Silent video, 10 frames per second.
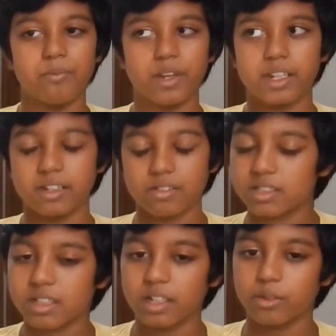very
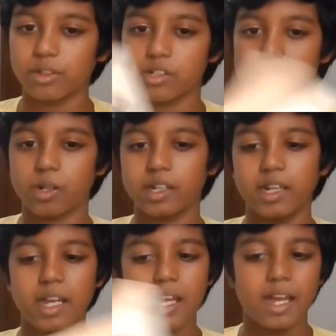interesting to enjoy
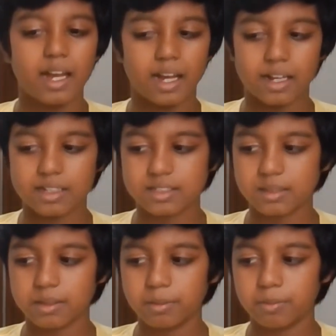as
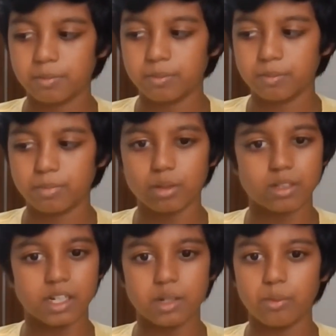a book
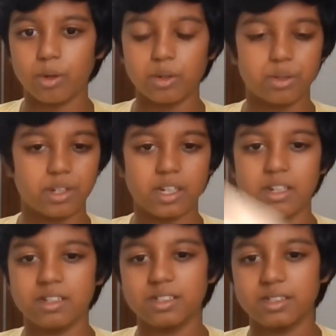that you want to
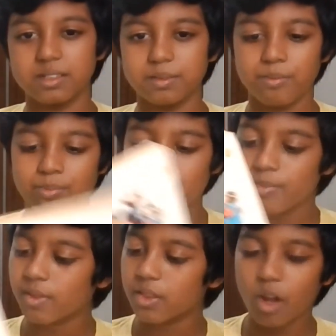read
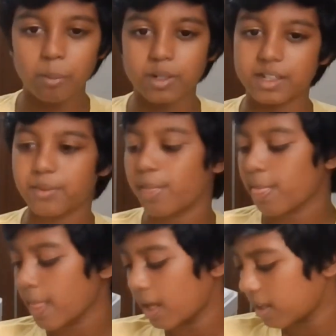normally.
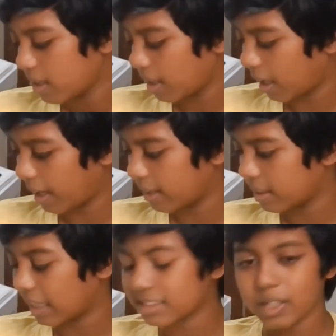Yeah,
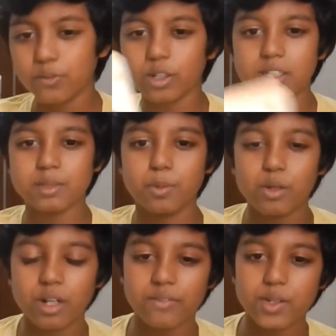and that's it for this
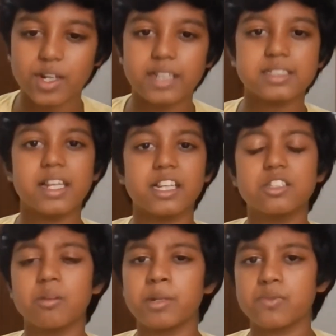book review, guys. Thank
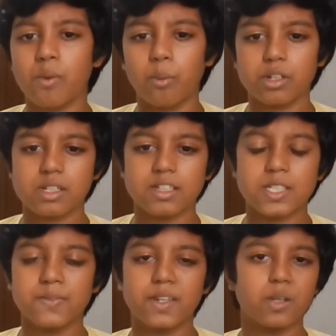you so much for watching
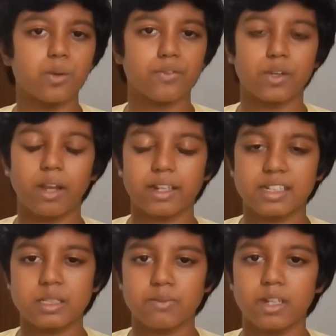this video. If you like
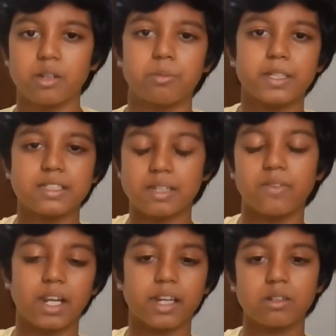this video, please leave
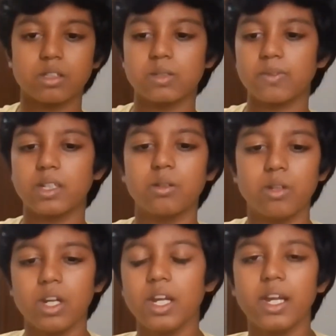a like on this
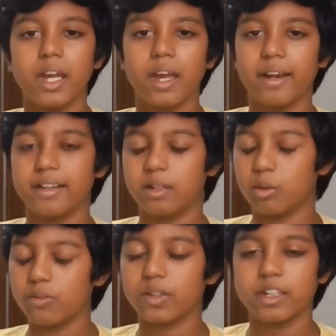video, and
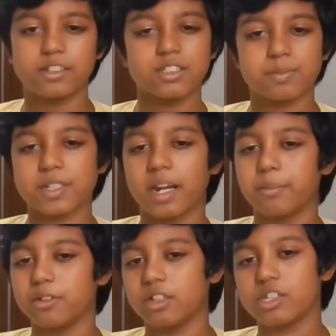don't forget to
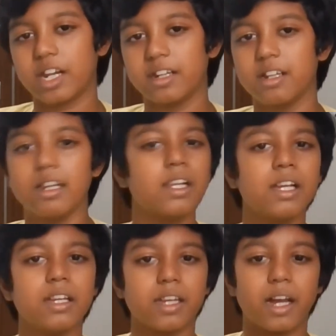subscribe to the channel.
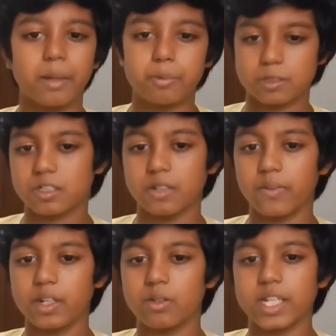I posted the
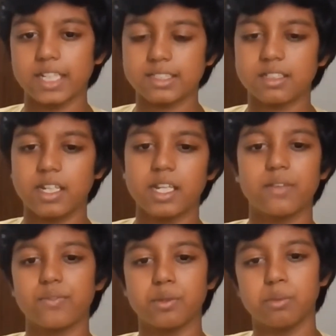video yesterday.
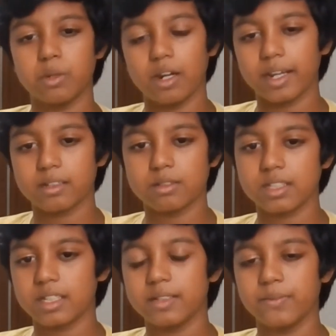If you would like to
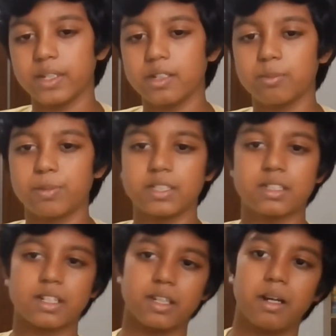see the video,
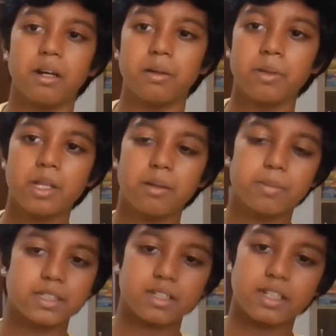please
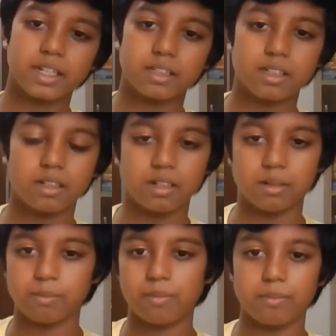click
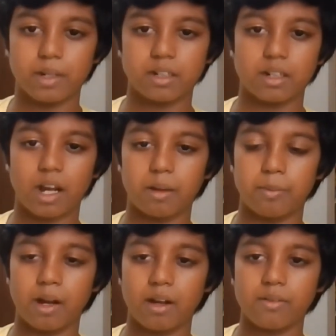the button
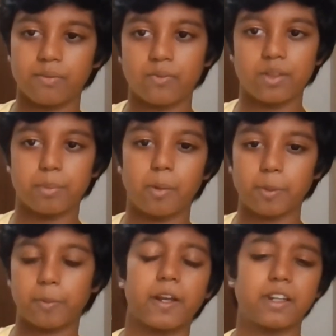above the
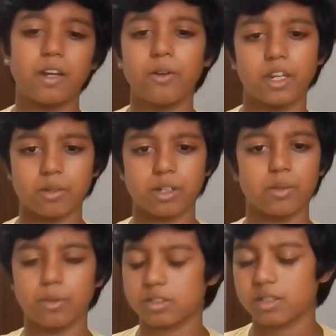pop-up right now and you
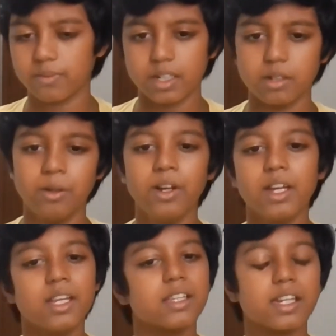can watch the video.
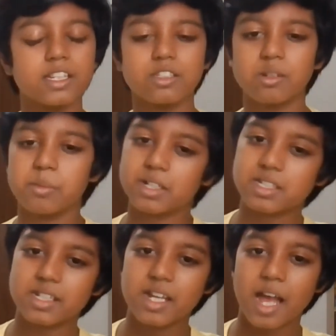Thank you so
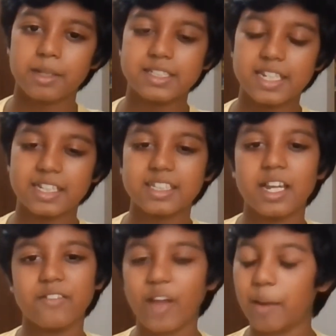much. Stay
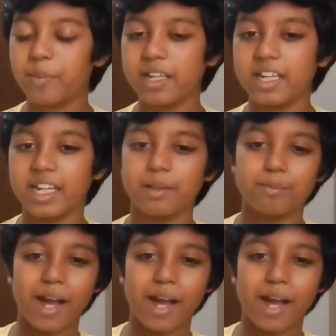safe. Happy reading.